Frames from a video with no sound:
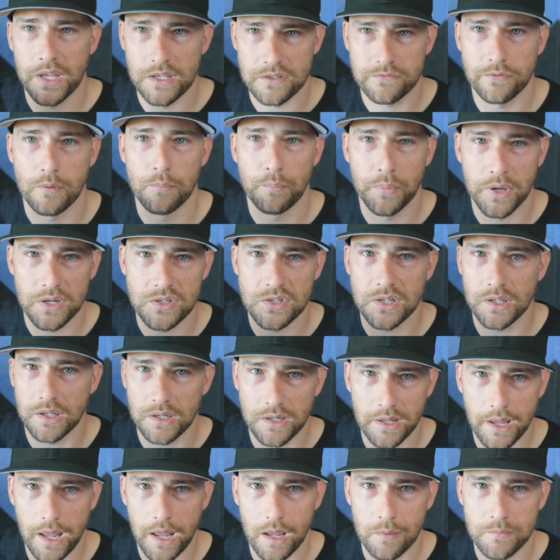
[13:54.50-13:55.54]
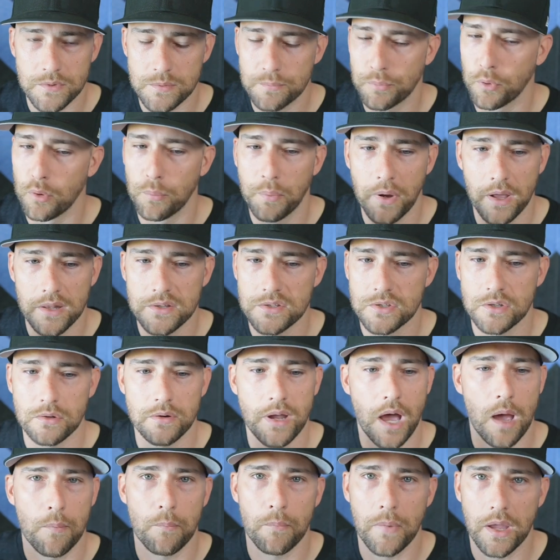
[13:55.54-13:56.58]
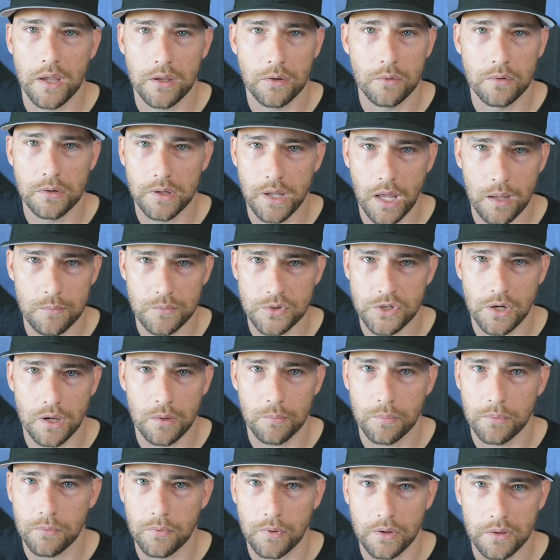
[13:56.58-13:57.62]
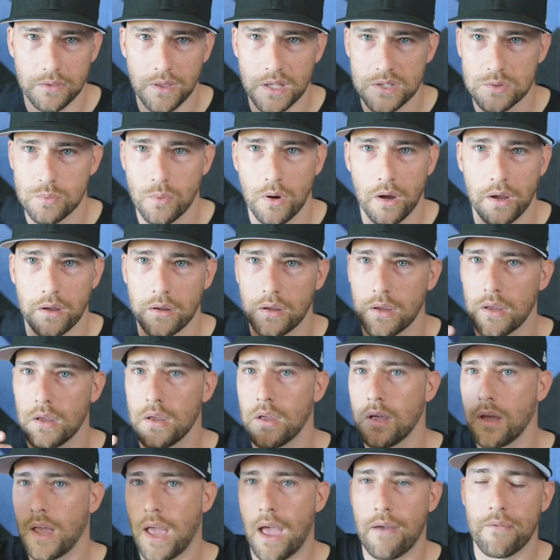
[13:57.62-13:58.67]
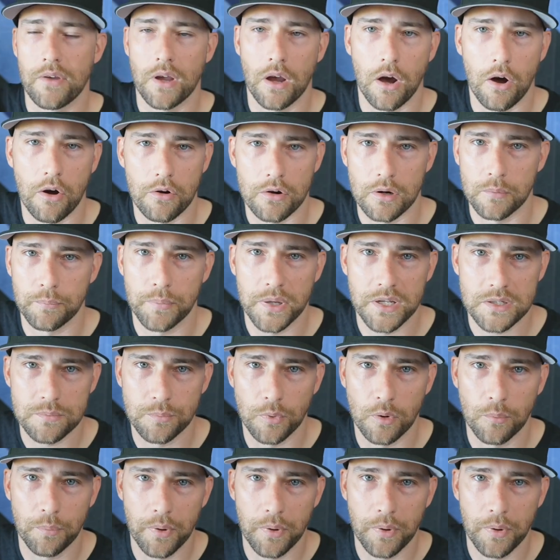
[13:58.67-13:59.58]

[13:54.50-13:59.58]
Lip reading: is from pitching in games. Bullpens do not make you in game shape. Like that's why having 100 pitch